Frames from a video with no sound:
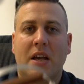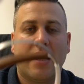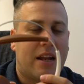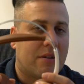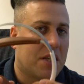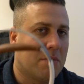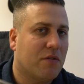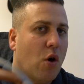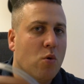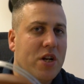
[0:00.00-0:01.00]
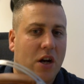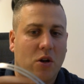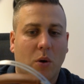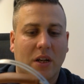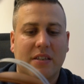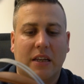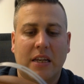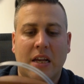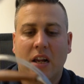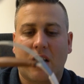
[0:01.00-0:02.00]
Now, in terms of audio
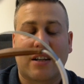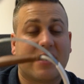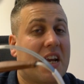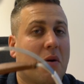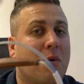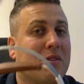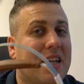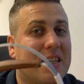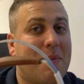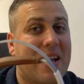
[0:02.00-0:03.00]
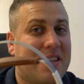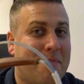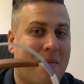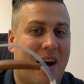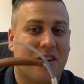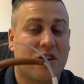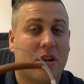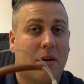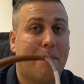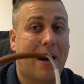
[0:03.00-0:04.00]
quality, like I said, I wasn't expecting much,
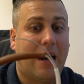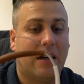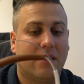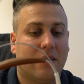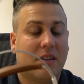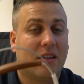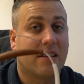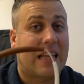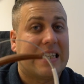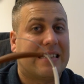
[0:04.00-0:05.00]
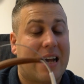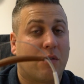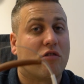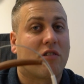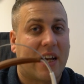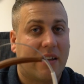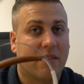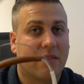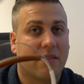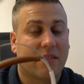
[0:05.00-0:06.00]
but they sound great.
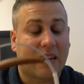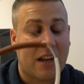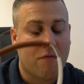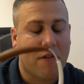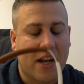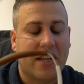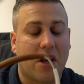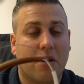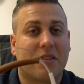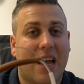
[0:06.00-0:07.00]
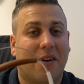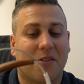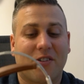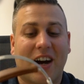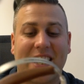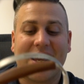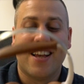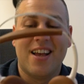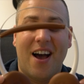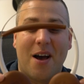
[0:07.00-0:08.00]
They really do sound great.
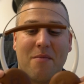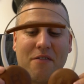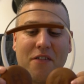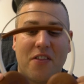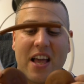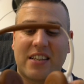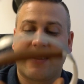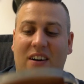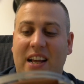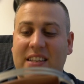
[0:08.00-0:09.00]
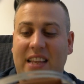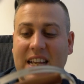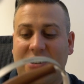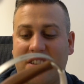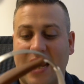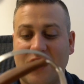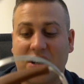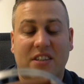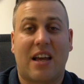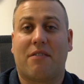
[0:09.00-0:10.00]
For their size, they
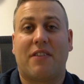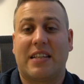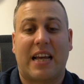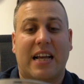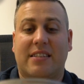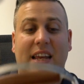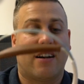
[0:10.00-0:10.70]
just sound fantastic.